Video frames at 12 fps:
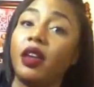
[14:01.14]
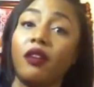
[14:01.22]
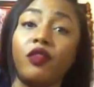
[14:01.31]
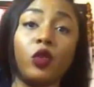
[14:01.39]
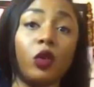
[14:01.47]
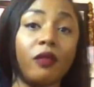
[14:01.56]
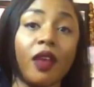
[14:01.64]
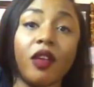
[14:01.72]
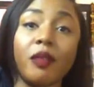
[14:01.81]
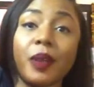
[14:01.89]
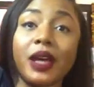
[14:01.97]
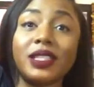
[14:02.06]
If you are
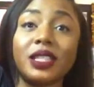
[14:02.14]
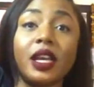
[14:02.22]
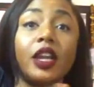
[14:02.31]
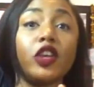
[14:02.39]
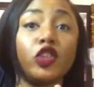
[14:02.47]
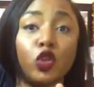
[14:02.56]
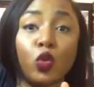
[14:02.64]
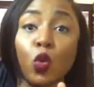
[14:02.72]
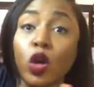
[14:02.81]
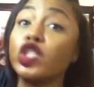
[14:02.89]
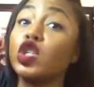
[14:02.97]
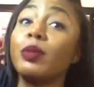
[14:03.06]
very busty, you
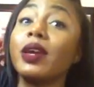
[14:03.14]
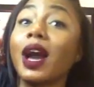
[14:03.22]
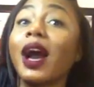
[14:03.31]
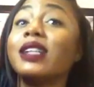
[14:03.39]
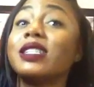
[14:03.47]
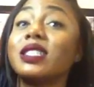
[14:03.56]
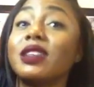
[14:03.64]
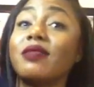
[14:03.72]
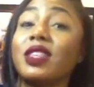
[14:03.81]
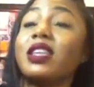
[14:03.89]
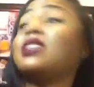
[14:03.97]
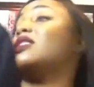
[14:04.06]
want to be conscious of
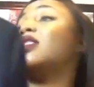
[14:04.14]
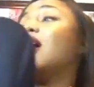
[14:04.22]
this.